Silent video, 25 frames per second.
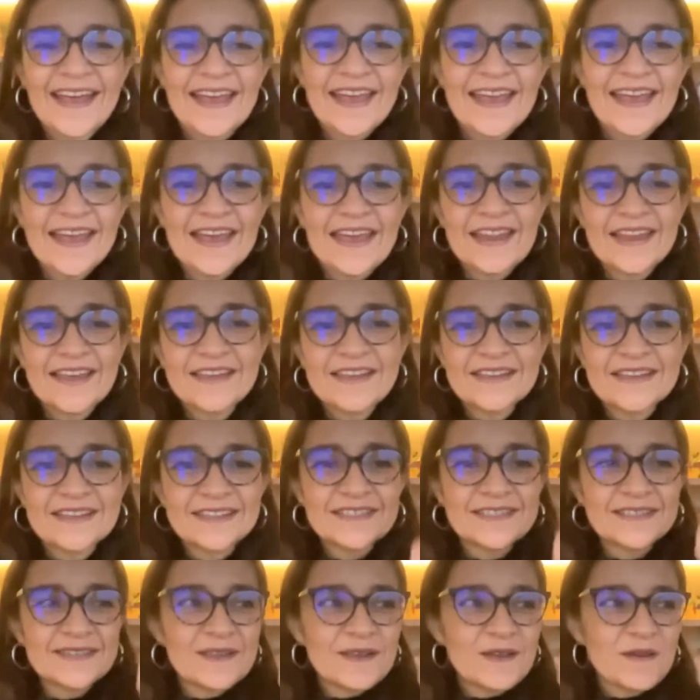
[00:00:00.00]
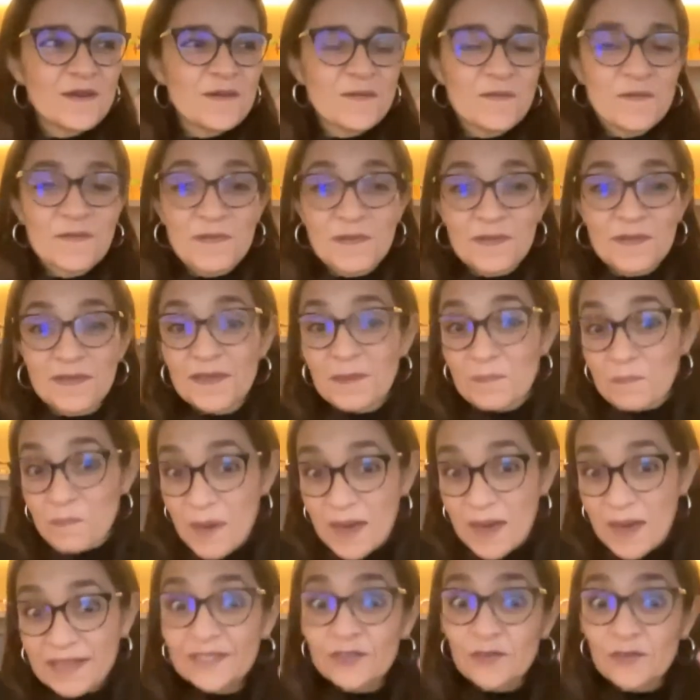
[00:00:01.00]
it is the
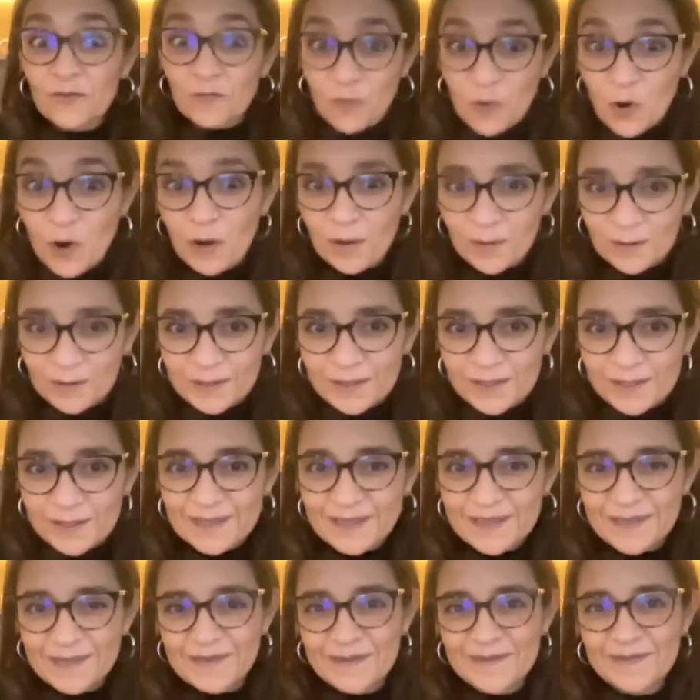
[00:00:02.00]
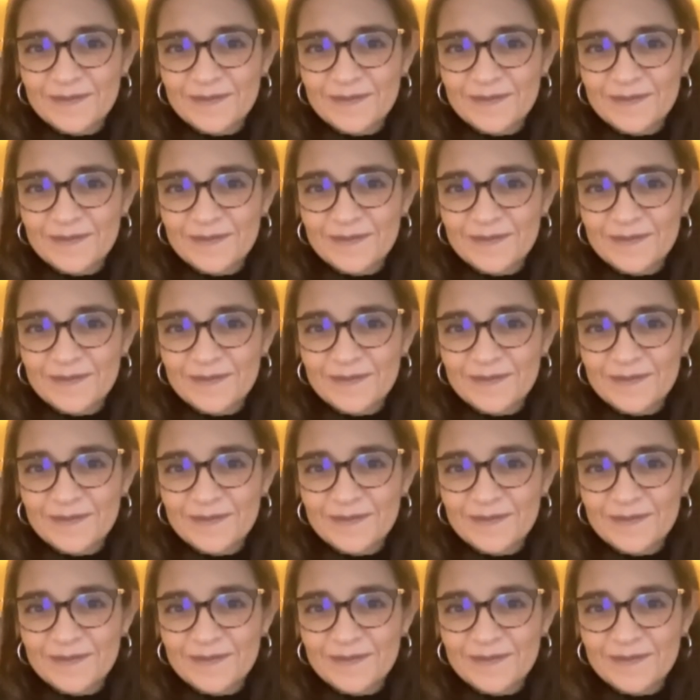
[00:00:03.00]
best of worlds,